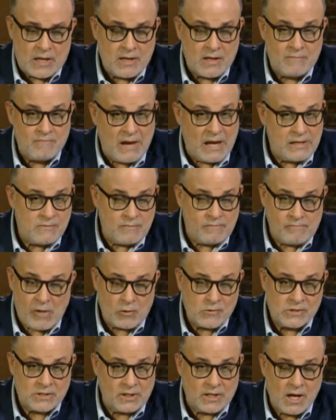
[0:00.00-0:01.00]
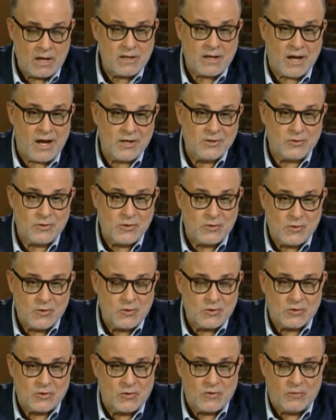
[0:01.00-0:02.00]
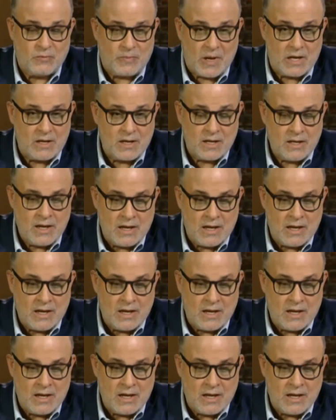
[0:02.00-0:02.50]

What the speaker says: in mostly unconstitutional spending